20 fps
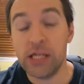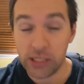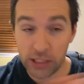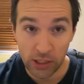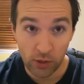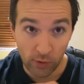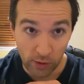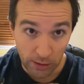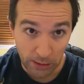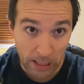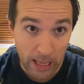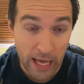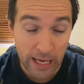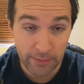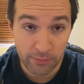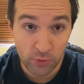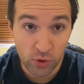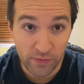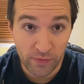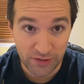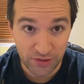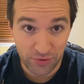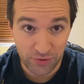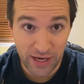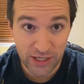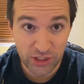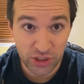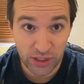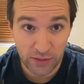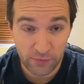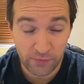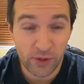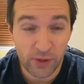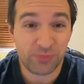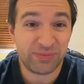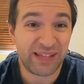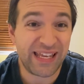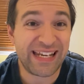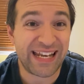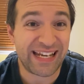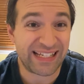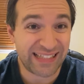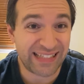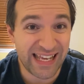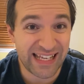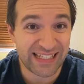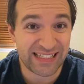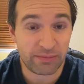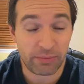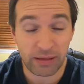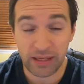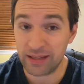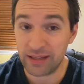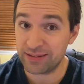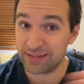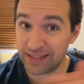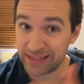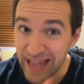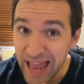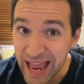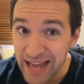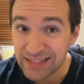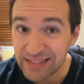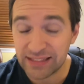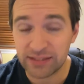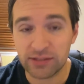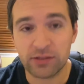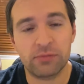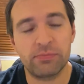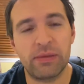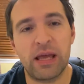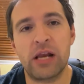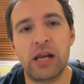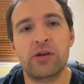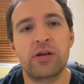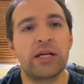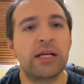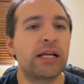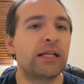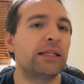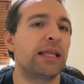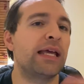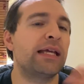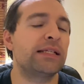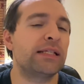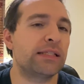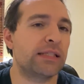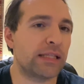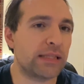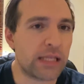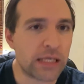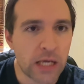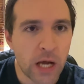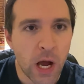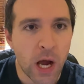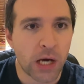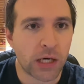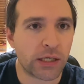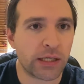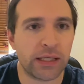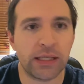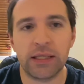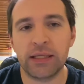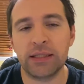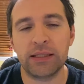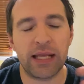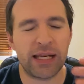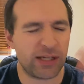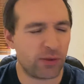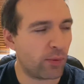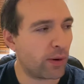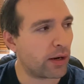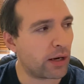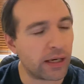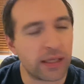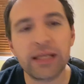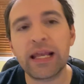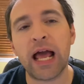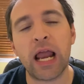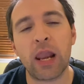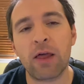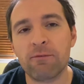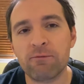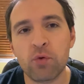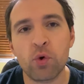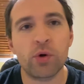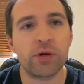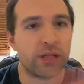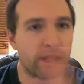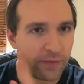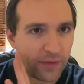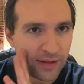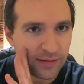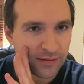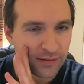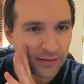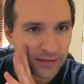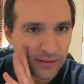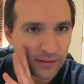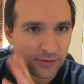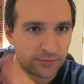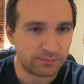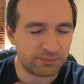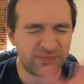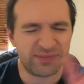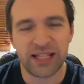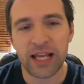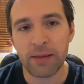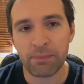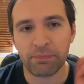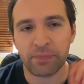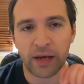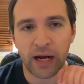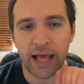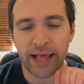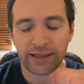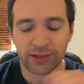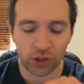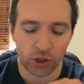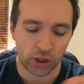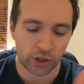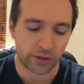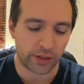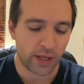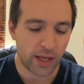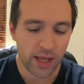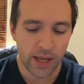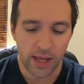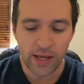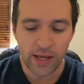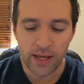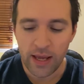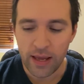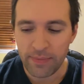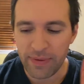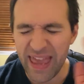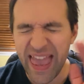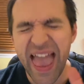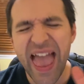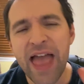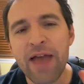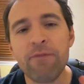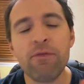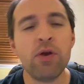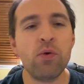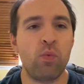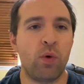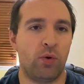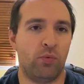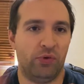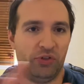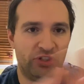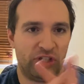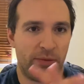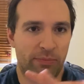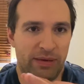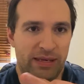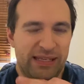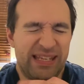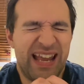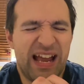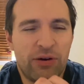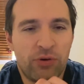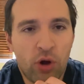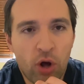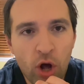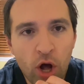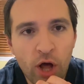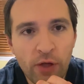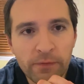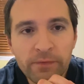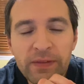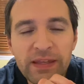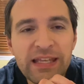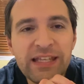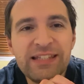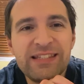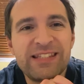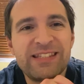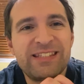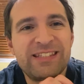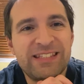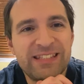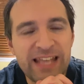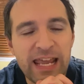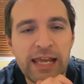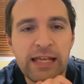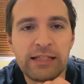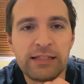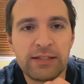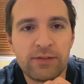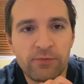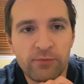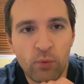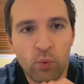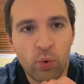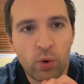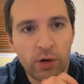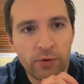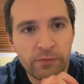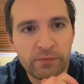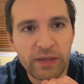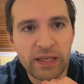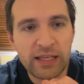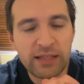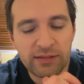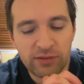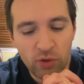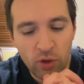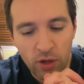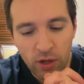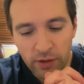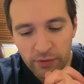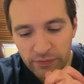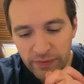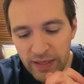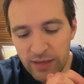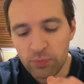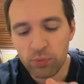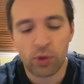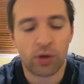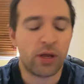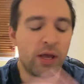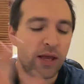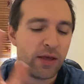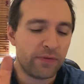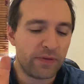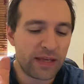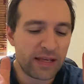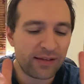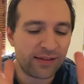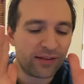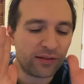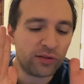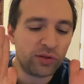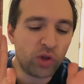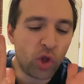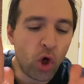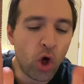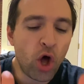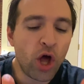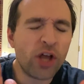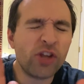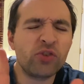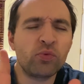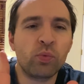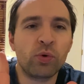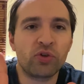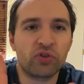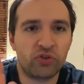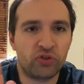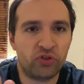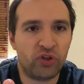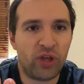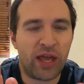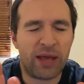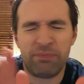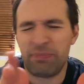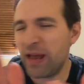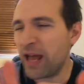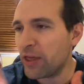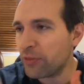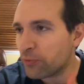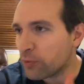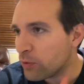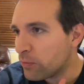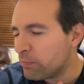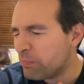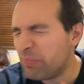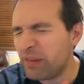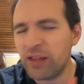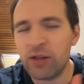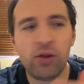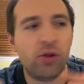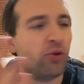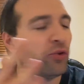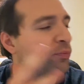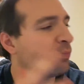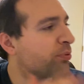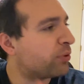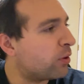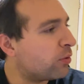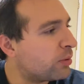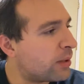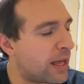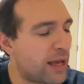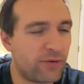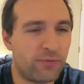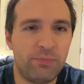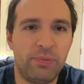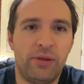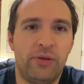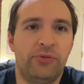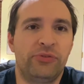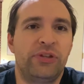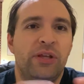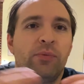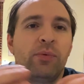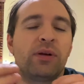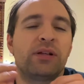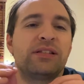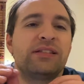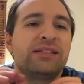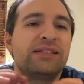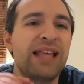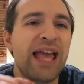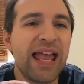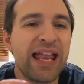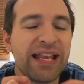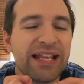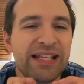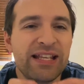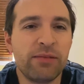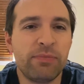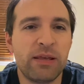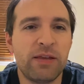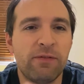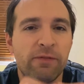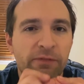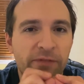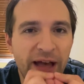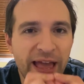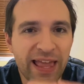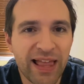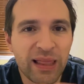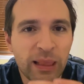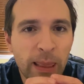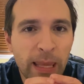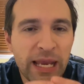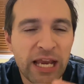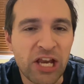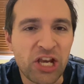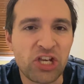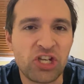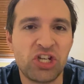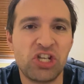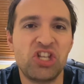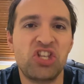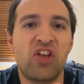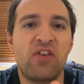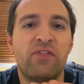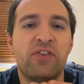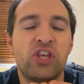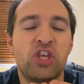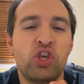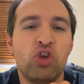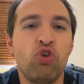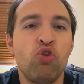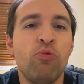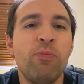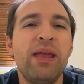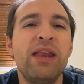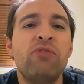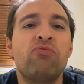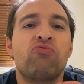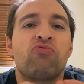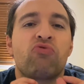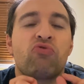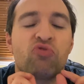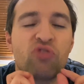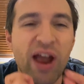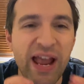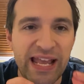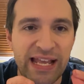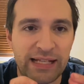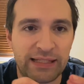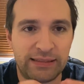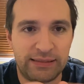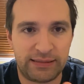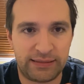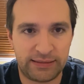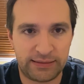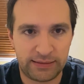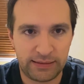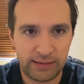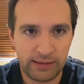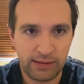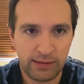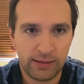You know, a lot of movies are actually filmed in Atlanta because the taxes are better in Atlanta than they are in anywhere in California. That's a little tip that I learned. I mean, everyone was coming down on these states for these laws. These laws were said, bathroom bills, pro-life bills, they were said to be violations of human rights.